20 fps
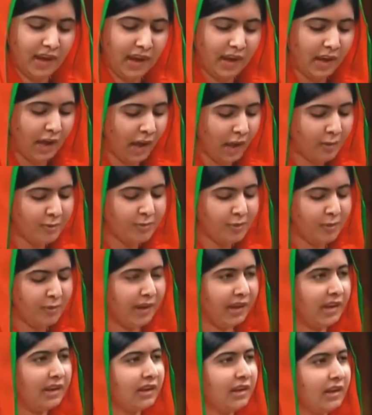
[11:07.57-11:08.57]
and help
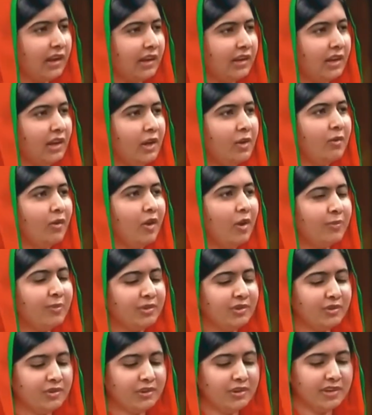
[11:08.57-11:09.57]
women get equal
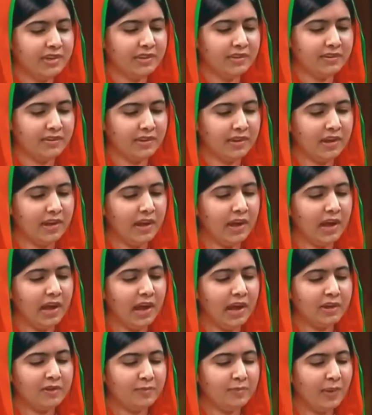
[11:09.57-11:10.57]
opportunities
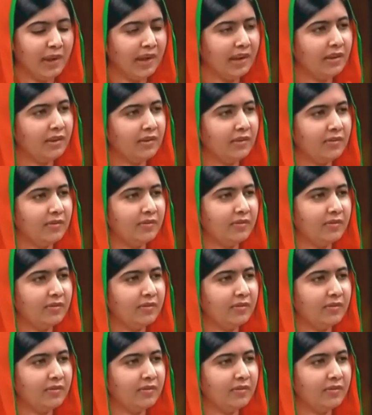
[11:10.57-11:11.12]
as men.